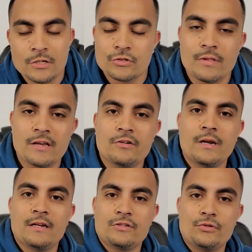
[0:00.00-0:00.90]
so that you're
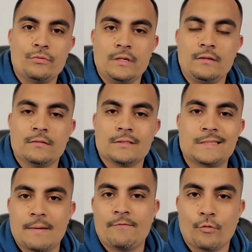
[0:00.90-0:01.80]
not doing step